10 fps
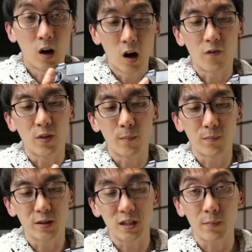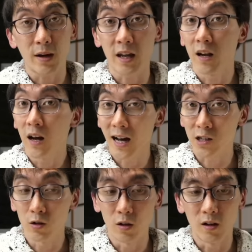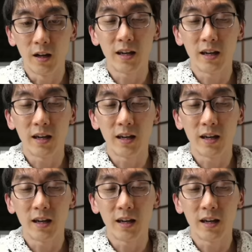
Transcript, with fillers: off the D-pad at all.